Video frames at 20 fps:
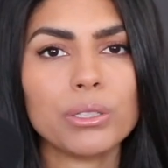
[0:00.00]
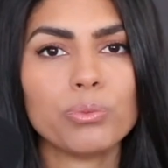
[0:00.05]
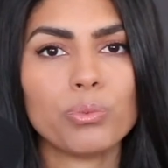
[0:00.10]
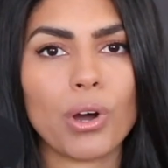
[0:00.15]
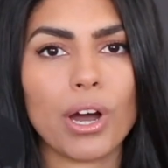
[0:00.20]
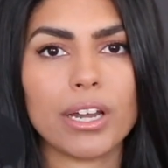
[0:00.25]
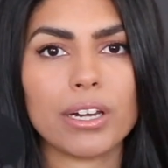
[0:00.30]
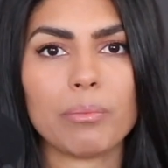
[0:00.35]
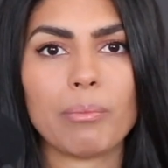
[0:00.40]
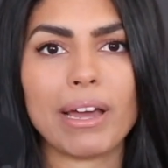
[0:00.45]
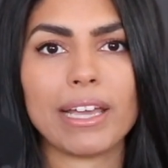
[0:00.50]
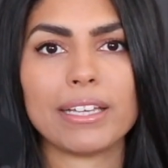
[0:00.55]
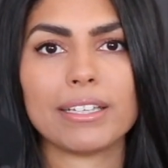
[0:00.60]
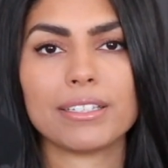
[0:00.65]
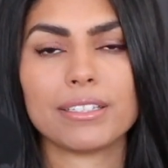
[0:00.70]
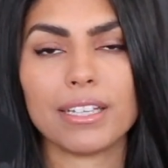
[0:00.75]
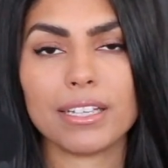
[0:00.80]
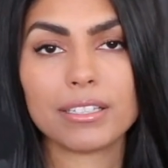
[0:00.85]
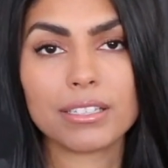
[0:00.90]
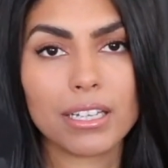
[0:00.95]
want my
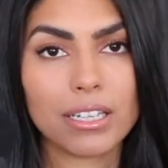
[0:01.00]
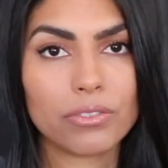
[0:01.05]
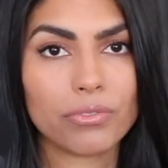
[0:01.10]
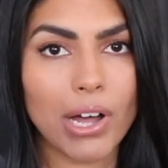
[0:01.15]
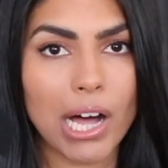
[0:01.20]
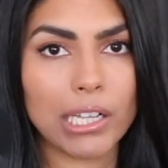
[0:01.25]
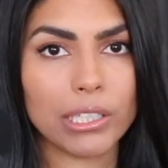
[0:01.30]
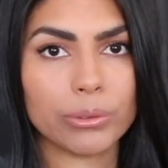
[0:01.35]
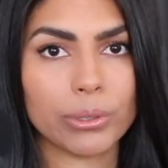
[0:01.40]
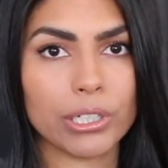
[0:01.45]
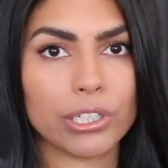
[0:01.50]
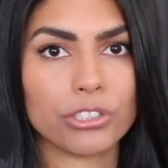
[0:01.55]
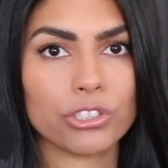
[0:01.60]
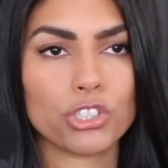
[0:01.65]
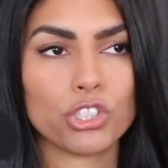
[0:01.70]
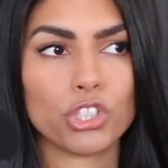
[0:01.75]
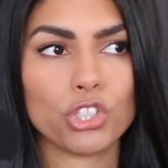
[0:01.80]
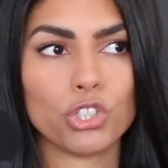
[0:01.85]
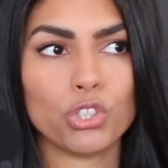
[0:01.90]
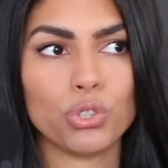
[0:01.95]
existing followers
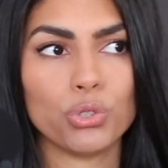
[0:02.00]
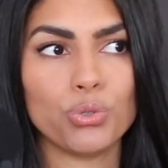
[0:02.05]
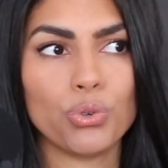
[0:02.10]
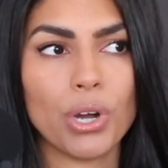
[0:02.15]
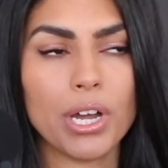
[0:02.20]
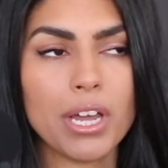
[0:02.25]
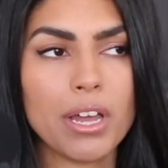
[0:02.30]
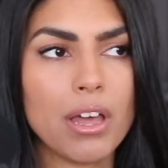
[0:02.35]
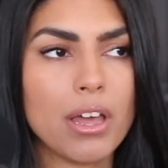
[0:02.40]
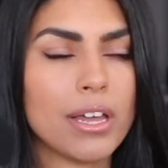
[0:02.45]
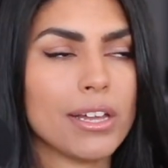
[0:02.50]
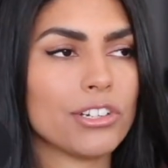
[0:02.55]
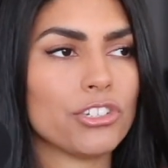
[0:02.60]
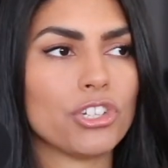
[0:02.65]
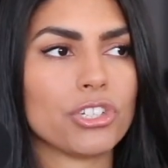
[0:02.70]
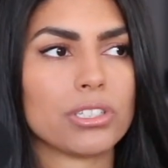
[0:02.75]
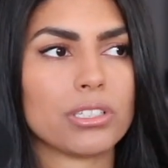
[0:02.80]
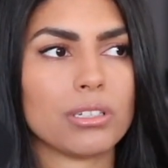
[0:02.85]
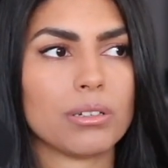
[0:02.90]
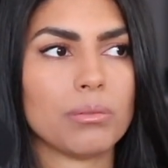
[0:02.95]
to
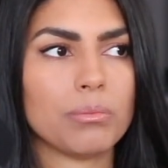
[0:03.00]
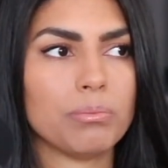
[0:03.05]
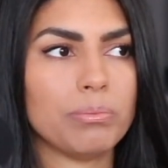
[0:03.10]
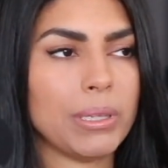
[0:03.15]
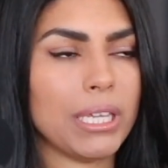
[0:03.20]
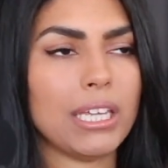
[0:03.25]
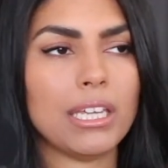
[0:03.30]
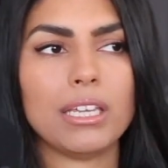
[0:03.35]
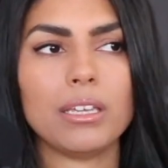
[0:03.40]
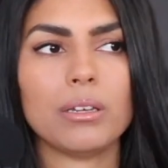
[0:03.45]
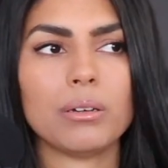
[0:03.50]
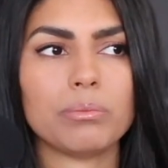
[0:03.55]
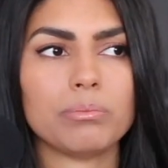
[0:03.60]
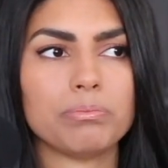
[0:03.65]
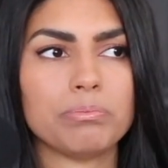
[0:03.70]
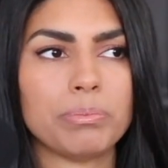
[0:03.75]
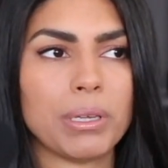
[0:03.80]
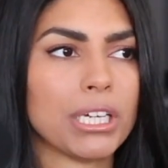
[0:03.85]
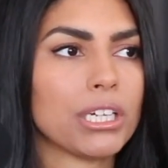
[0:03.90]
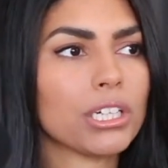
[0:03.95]
just be
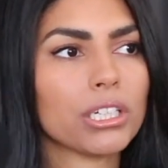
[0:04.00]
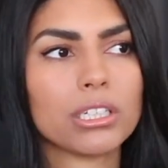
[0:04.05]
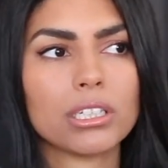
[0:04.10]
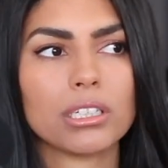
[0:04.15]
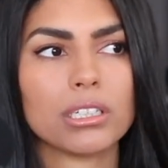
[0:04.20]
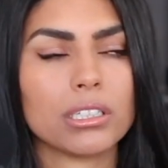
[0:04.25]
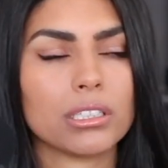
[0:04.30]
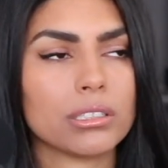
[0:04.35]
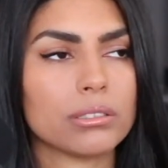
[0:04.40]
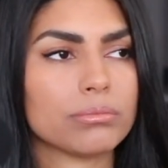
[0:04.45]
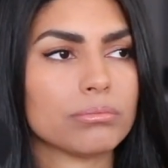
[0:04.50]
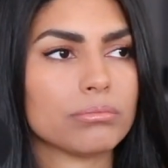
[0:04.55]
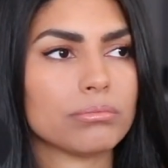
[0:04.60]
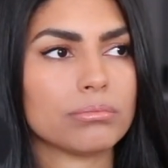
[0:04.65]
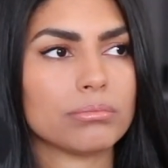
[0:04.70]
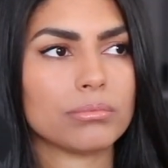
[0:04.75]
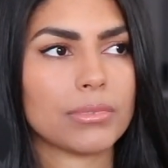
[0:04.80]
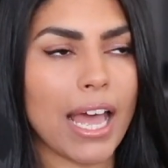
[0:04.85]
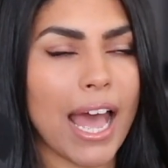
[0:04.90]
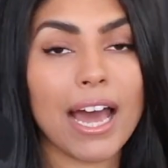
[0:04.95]
bigger
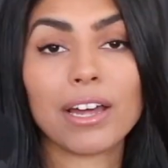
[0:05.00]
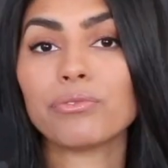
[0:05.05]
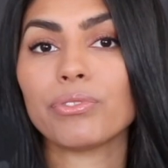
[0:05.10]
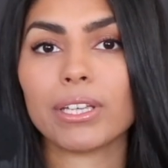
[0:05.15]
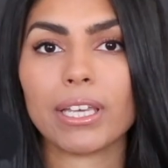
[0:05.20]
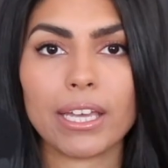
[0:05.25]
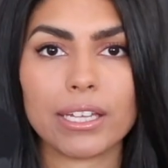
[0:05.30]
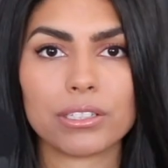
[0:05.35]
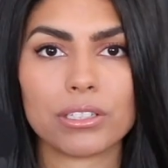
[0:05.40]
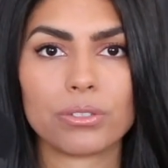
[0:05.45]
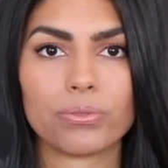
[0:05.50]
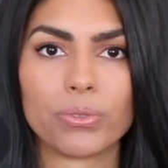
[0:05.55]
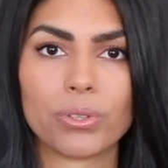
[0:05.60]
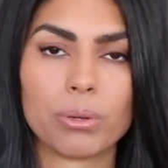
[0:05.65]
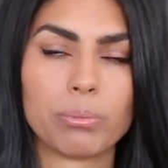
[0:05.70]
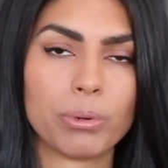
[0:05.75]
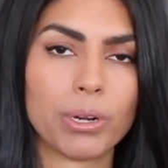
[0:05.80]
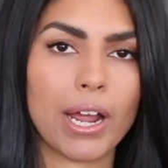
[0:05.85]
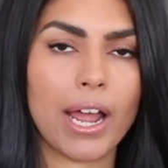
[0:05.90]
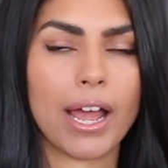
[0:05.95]
advocates for the
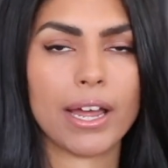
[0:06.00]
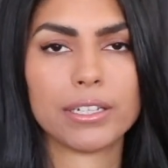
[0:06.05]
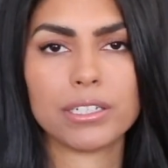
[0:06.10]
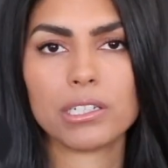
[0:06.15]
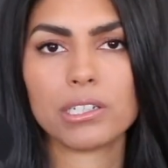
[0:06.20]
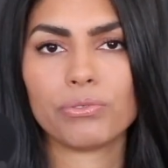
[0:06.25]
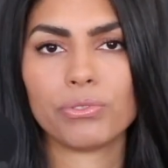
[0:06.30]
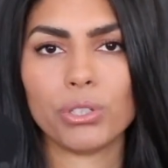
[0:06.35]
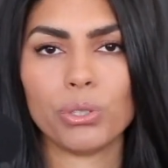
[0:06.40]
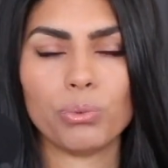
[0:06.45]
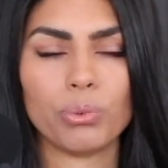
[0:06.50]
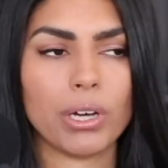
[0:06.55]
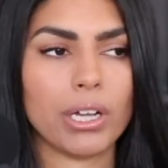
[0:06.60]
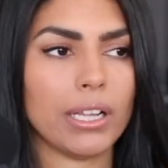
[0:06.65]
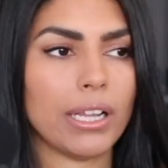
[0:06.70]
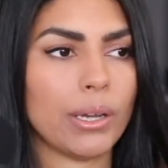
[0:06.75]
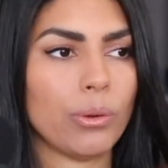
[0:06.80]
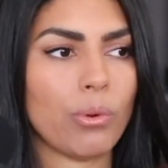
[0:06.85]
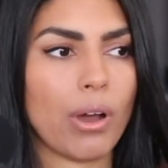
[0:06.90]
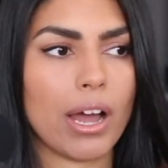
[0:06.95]
brand, if you will.
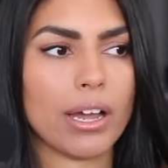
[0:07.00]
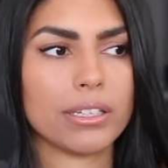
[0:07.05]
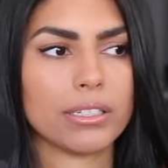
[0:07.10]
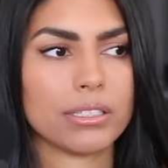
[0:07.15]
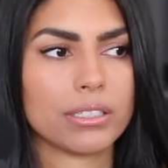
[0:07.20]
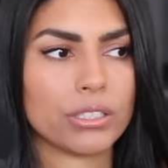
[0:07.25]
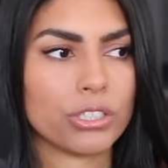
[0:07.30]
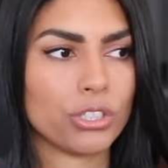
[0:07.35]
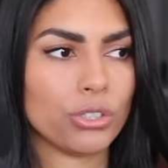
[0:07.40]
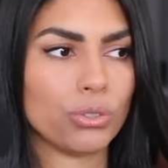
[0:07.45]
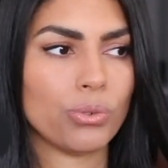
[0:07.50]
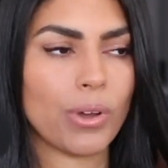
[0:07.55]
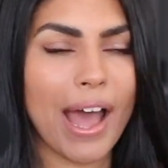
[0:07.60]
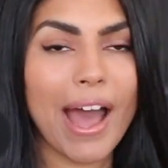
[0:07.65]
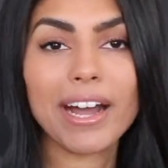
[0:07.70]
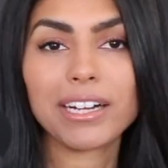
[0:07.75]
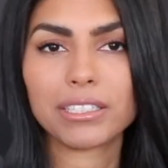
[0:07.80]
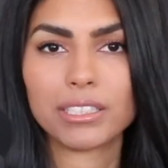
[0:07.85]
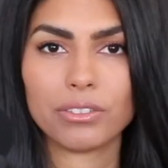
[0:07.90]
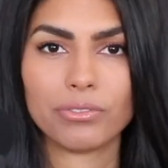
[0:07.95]
I want to
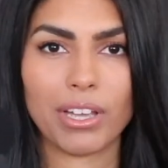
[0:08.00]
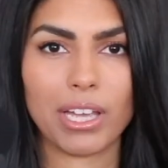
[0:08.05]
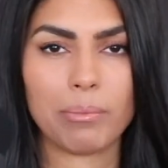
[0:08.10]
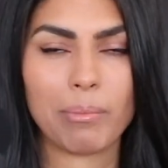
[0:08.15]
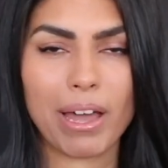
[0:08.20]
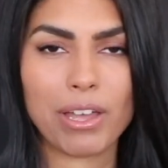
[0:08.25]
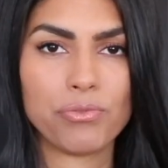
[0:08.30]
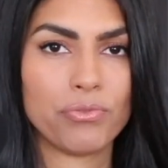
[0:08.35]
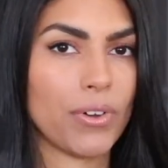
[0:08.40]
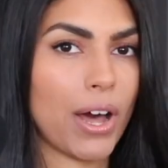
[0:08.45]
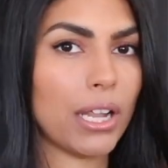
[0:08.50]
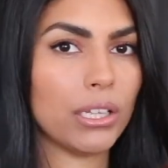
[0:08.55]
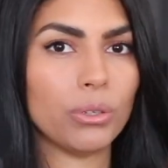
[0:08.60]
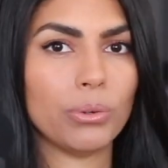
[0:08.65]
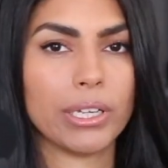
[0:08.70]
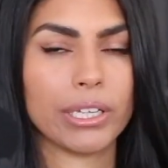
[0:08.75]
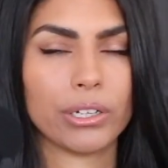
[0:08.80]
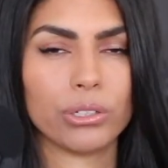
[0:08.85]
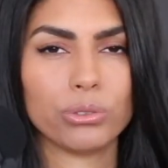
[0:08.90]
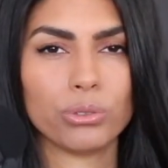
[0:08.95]
activate my
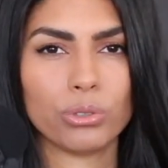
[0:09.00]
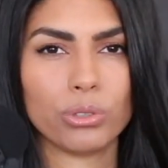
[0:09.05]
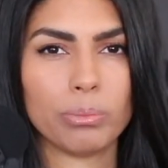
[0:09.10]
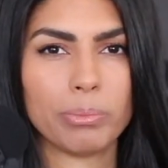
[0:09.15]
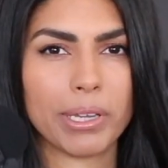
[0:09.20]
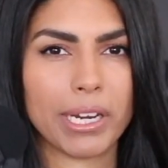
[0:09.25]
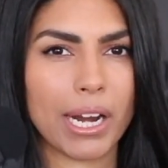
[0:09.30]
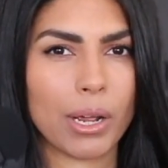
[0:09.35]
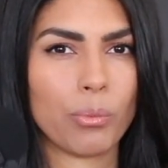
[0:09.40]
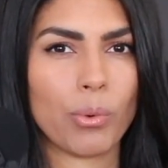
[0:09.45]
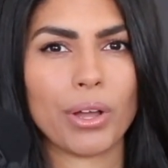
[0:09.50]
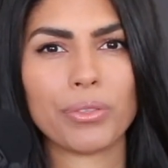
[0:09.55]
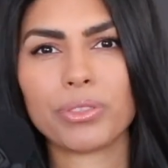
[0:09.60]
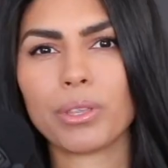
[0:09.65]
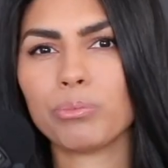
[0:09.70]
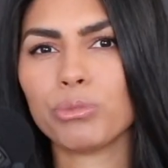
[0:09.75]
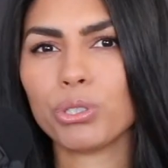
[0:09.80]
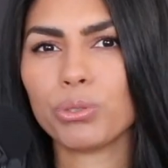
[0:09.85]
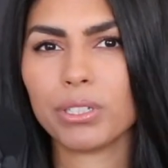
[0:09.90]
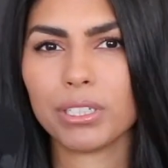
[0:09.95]
following a little bit. I want
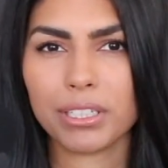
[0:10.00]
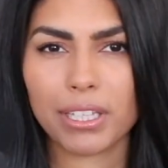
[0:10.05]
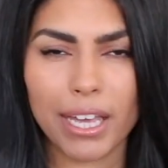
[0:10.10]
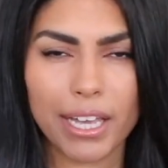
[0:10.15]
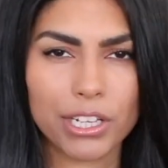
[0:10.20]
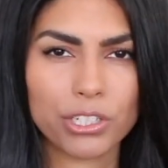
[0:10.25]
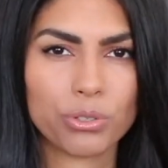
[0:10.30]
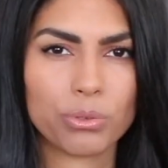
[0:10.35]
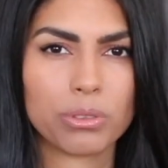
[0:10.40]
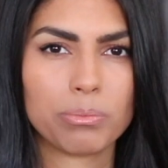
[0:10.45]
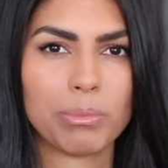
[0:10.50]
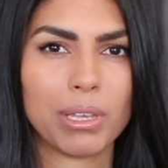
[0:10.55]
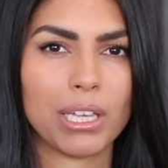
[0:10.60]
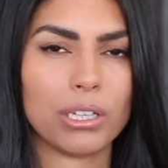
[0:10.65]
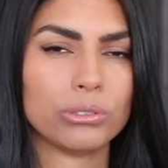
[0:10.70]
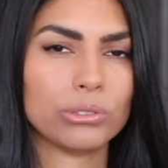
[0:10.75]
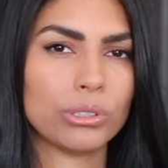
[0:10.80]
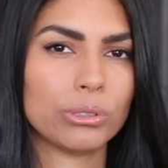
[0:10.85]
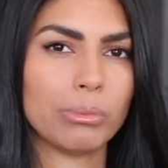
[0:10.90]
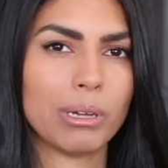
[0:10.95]
them to engage with me a
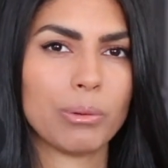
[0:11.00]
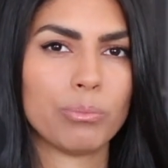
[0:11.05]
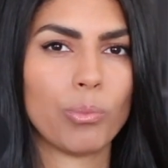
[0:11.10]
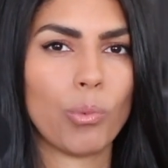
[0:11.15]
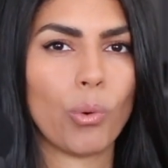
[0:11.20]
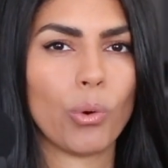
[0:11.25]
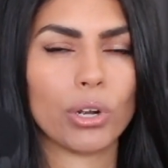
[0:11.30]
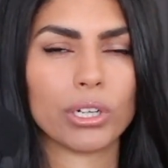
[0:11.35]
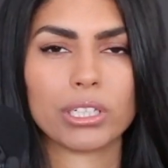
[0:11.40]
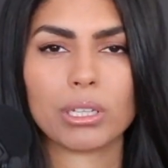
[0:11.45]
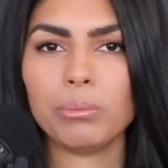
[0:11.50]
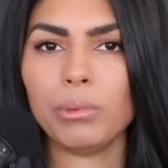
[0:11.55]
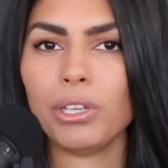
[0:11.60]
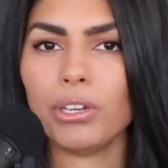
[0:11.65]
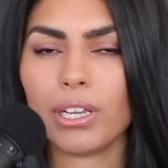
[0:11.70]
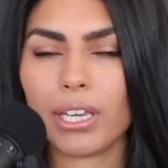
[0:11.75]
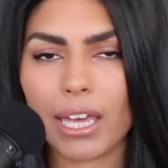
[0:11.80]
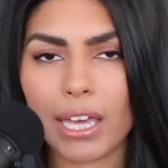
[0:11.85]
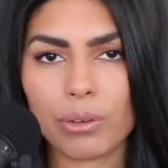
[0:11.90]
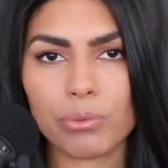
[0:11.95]
little bit more,
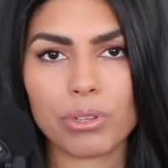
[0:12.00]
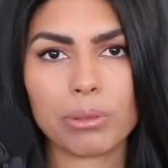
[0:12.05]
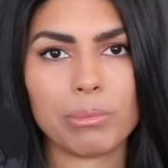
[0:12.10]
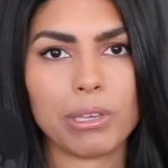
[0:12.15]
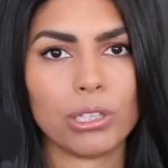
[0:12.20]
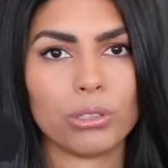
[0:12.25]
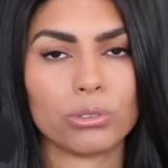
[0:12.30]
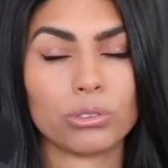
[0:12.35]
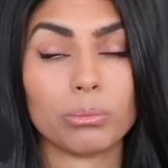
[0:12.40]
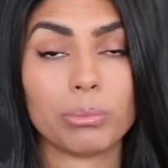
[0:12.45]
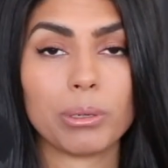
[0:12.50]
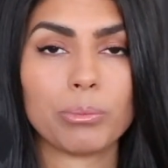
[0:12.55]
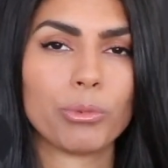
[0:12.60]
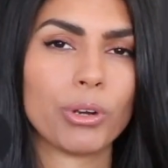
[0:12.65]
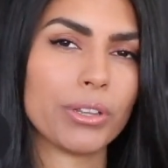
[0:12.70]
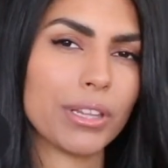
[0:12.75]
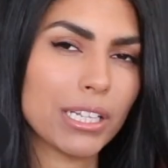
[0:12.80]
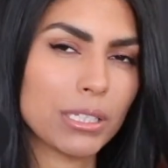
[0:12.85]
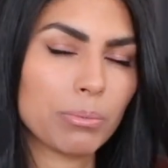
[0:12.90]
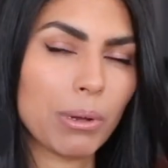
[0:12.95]
communicate with me a little bit more.
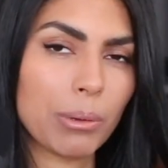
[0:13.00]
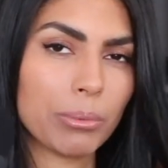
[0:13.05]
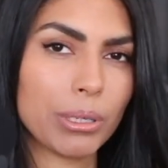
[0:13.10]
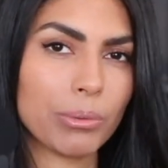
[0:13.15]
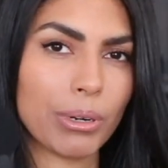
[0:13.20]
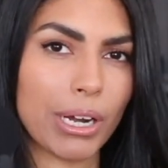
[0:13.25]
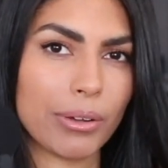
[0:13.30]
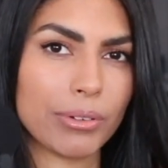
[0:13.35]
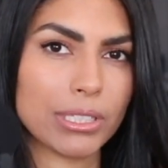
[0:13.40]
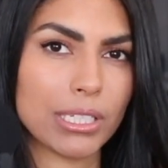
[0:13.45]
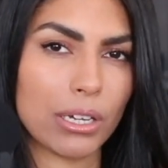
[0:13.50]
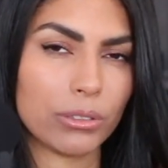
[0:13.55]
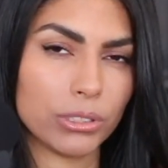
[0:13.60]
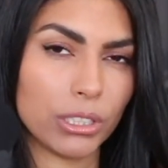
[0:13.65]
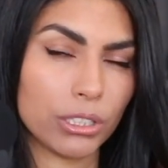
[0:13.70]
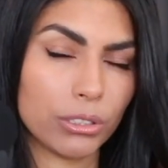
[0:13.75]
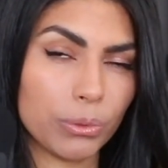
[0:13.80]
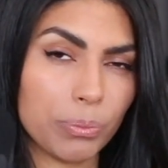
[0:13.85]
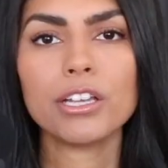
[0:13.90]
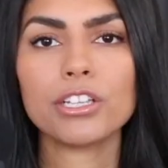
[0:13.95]
That's probably what I would tell you.